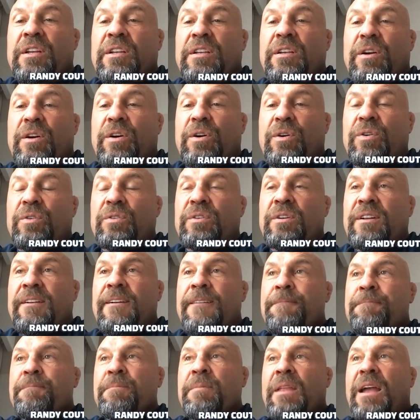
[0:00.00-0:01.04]
So
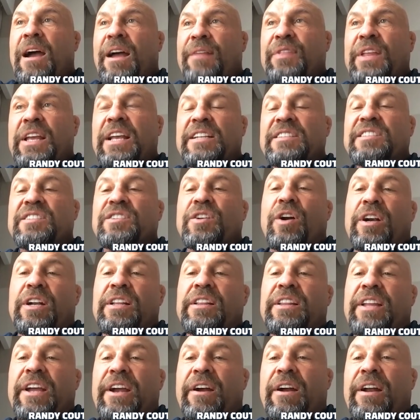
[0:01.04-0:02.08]
I think it
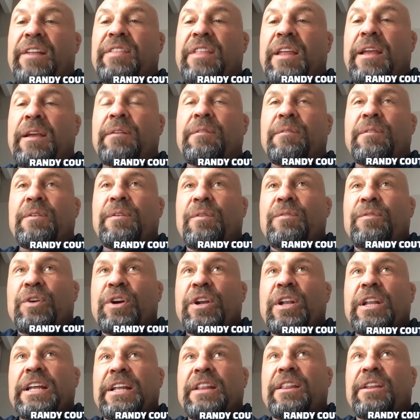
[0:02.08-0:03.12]
started there. I think
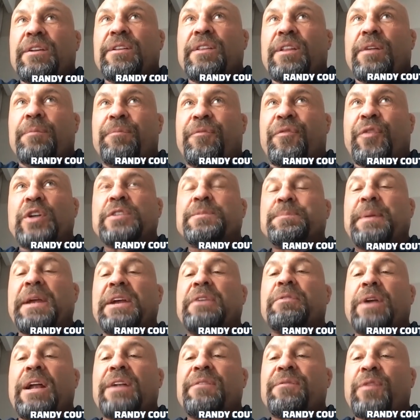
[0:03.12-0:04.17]
really the, the first
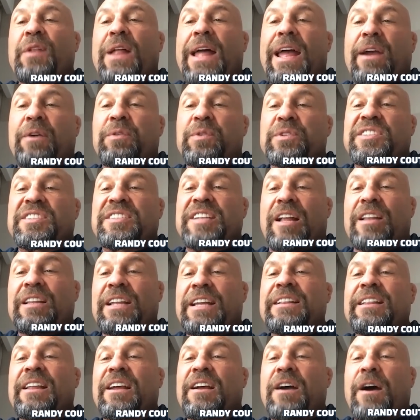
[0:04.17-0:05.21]
big red flag was
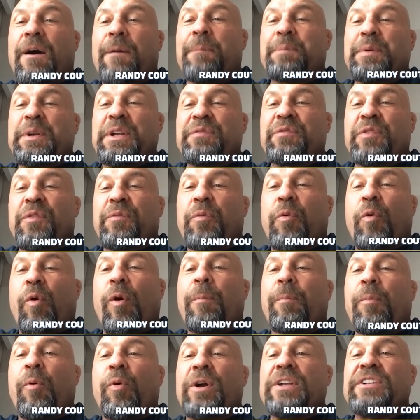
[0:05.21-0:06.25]
selling the company for
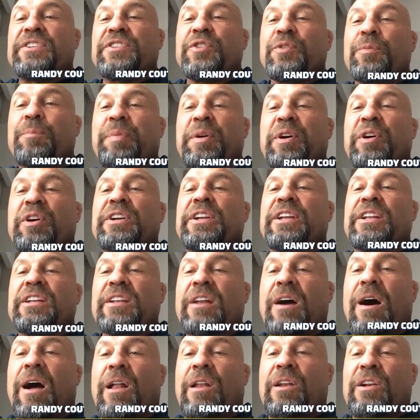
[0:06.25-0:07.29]
$4.2 billion.
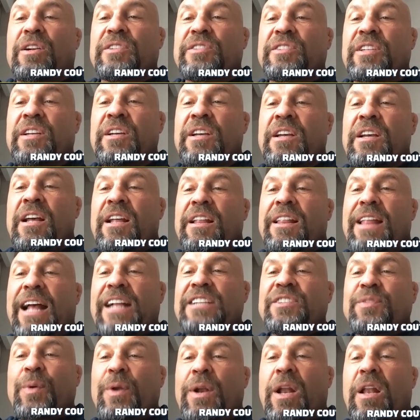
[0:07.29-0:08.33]

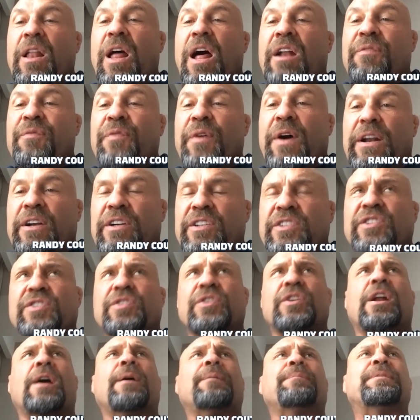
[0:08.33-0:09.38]
That's when a lot of fighters
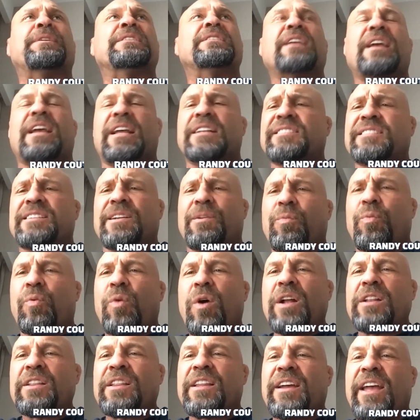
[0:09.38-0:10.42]
stood up and, and said,
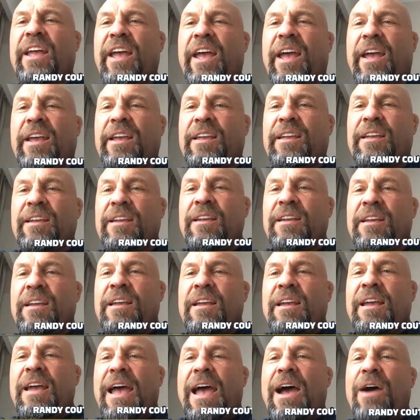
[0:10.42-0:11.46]
What the heck?
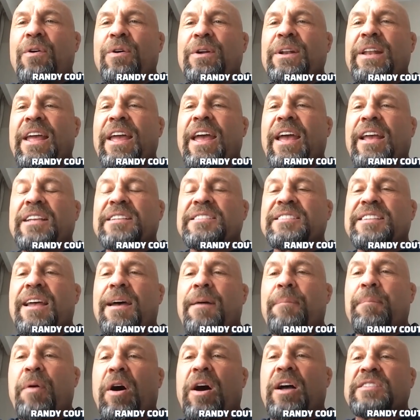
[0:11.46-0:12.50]
How in the heck is
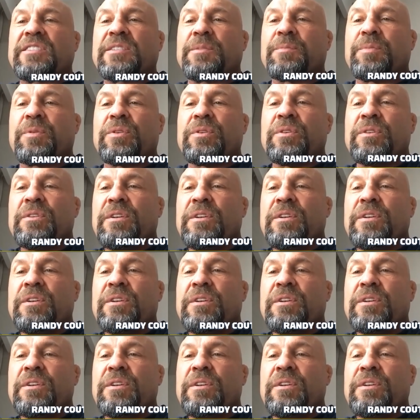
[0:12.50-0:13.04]
that possible?